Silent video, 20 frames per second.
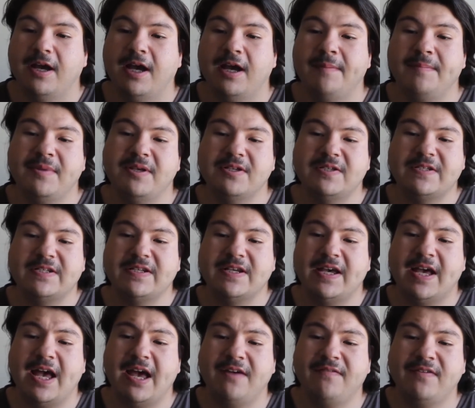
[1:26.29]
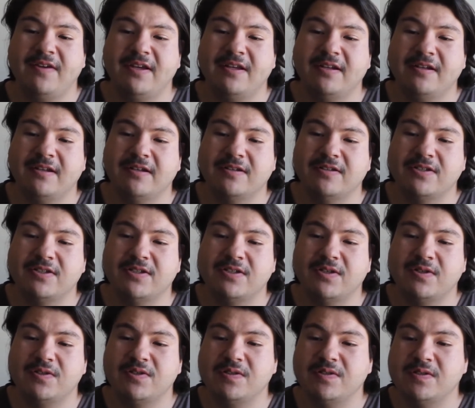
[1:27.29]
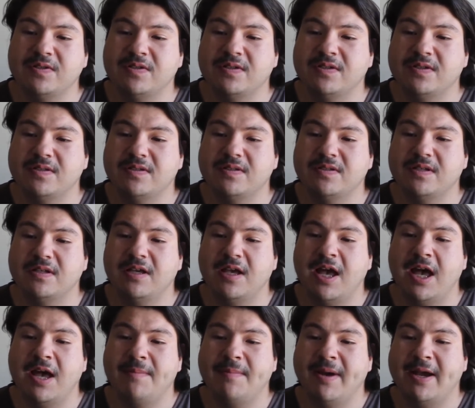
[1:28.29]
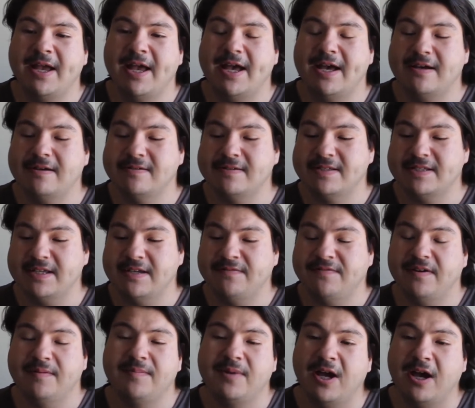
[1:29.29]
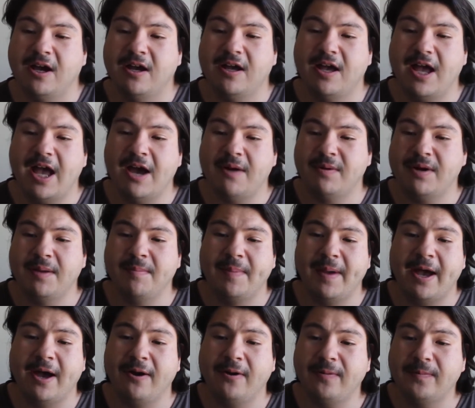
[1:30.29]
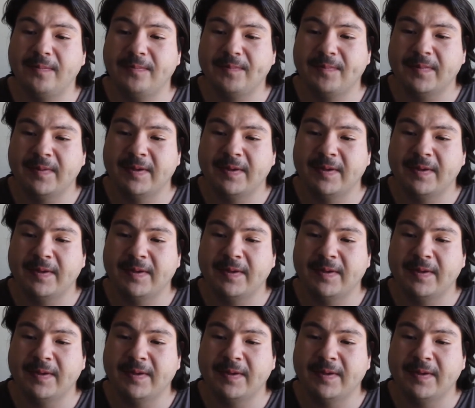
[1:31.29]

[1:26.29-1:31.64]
I'm used to having socials at my house if I'm not out and about,